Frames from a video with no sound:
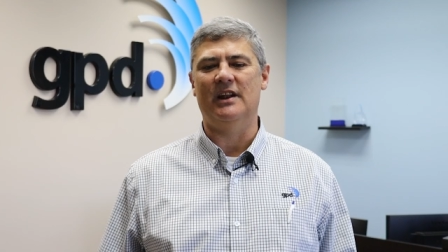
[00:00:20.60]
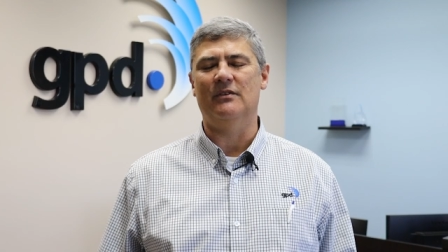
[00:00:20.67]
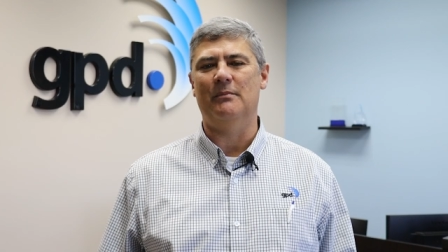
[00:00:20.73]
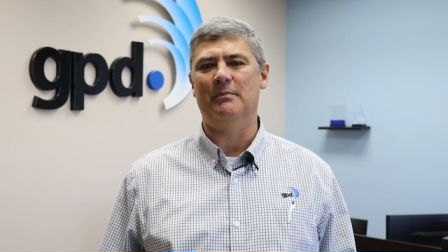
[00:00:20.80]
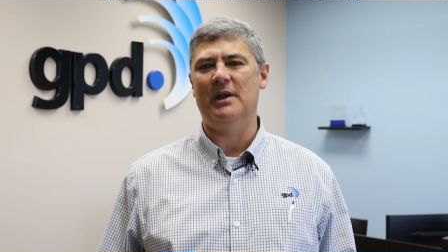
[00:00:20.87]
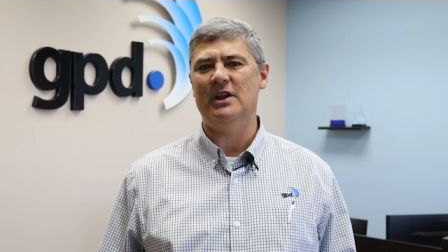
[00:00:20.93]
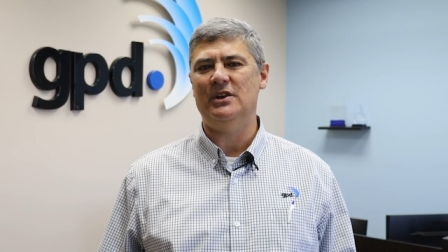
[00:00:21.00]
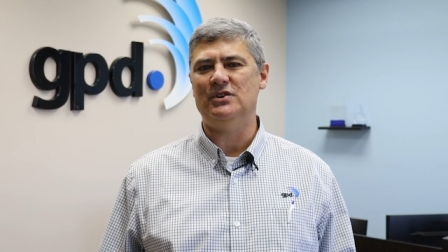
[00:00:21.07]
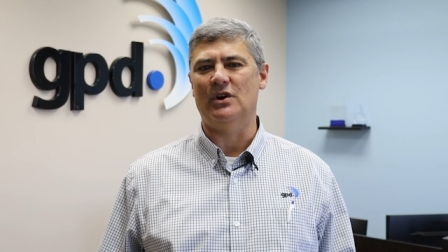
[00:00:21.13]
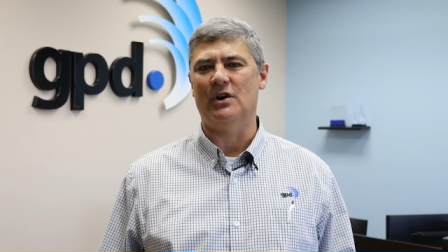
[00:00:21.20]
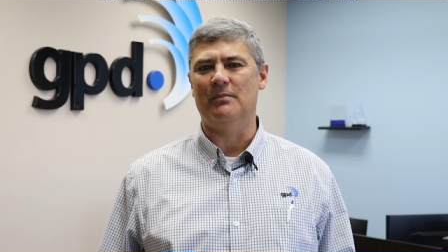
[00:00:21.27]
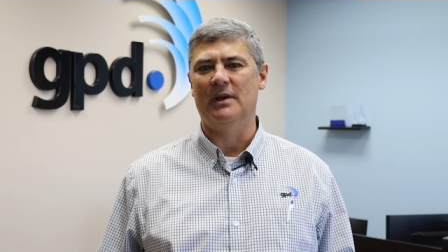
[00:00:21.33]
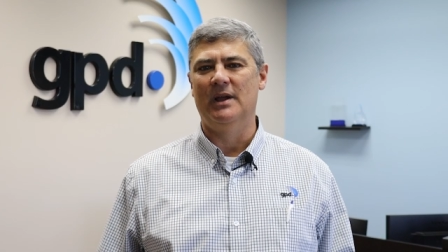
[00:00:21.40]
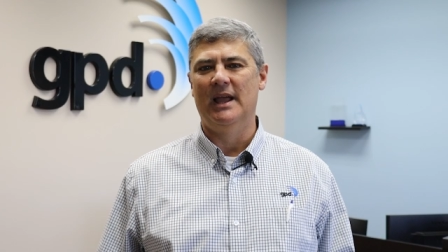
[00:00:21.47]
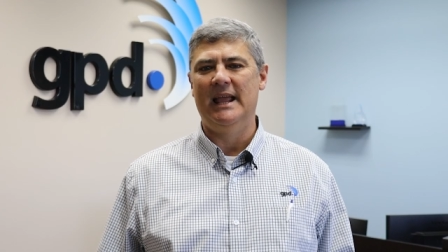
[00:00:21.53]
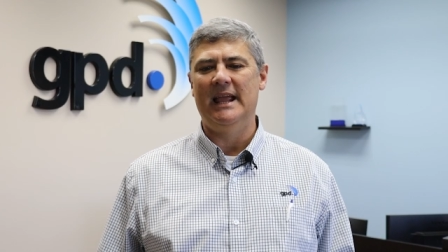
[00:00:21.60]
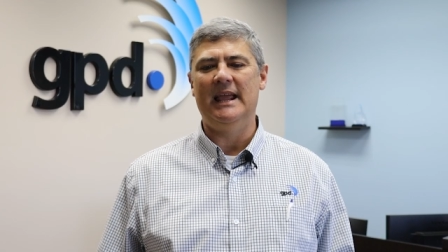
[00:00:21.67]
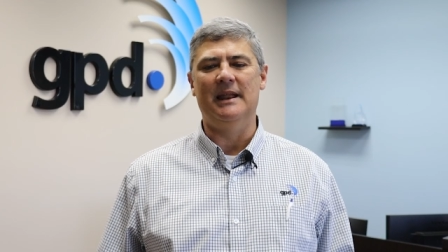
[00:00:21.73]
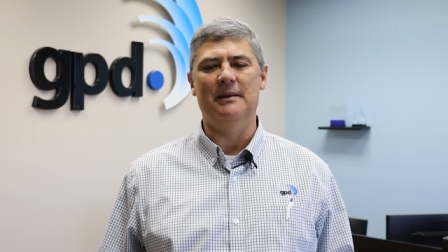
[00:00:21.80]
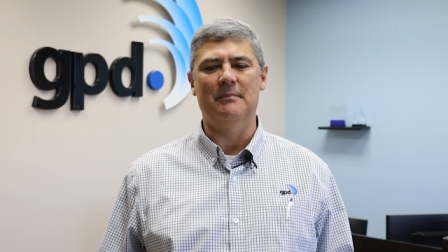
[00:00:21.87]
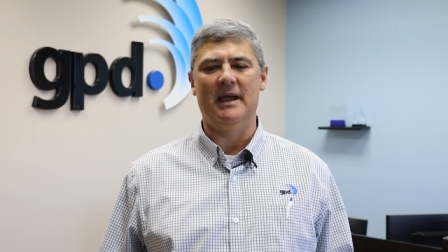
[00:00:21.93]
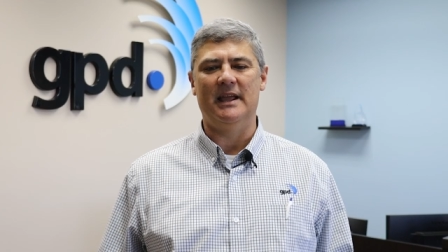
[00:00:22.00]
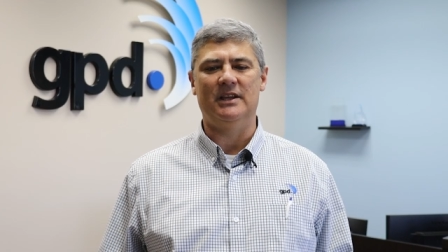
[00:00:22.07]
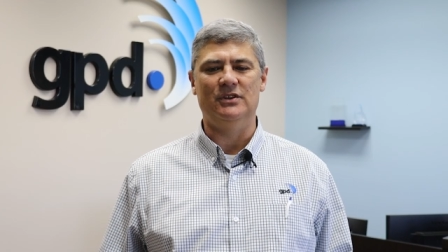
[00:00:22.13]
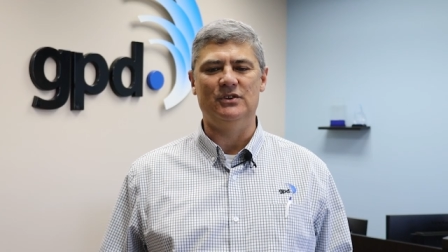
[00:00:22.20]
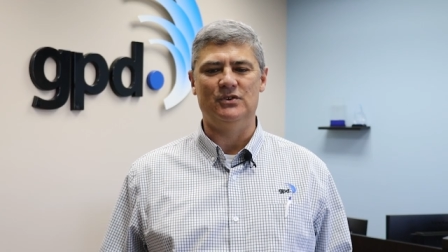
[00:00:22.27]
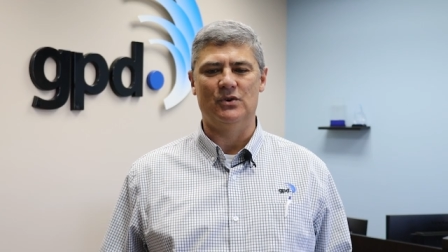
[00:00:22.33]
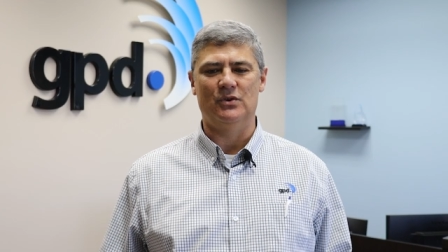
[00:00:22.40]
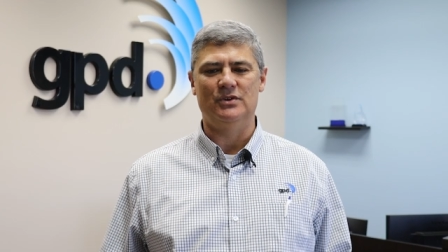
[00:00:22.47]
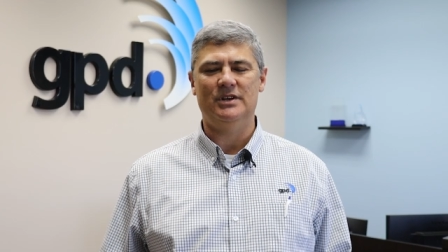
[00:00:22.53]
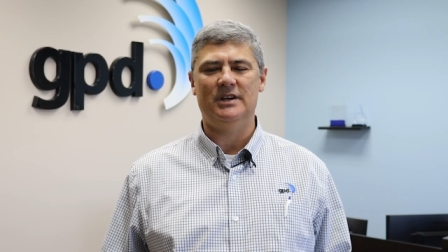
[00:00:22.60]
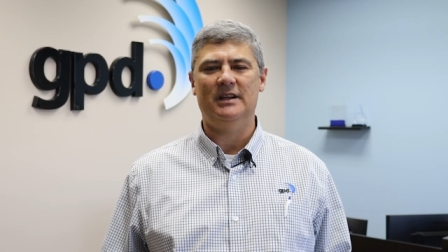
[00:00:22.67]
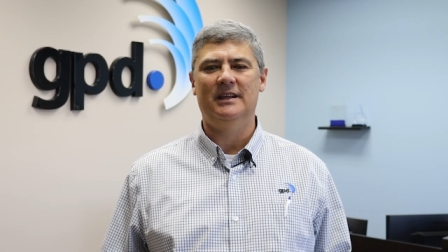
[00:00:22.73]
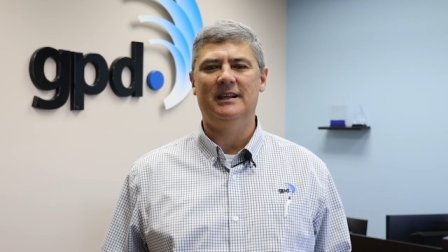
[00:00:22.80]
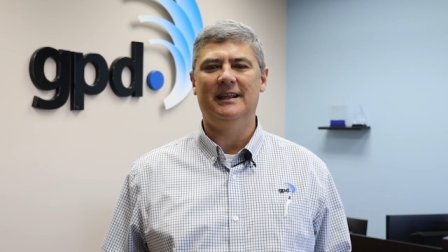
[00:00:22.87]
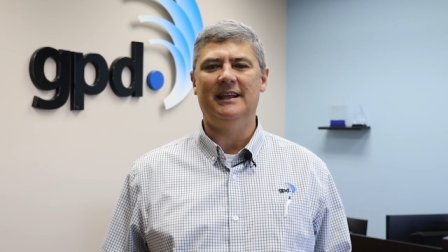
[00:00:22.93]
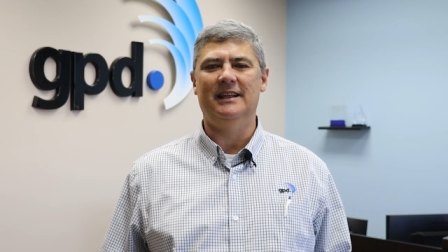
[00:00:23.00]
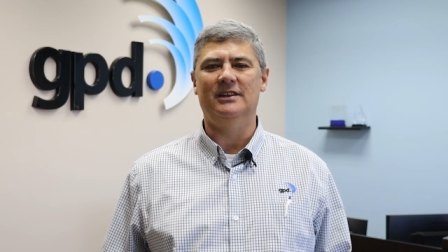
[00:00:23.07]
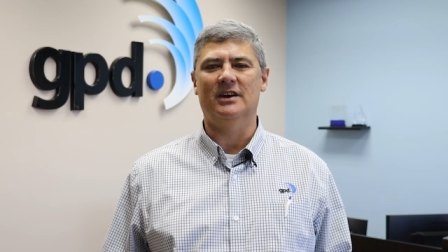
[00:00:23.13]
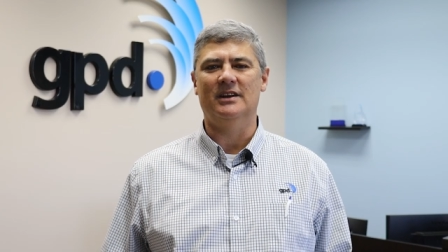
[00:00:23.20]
and repair shop in Macon, Georgia in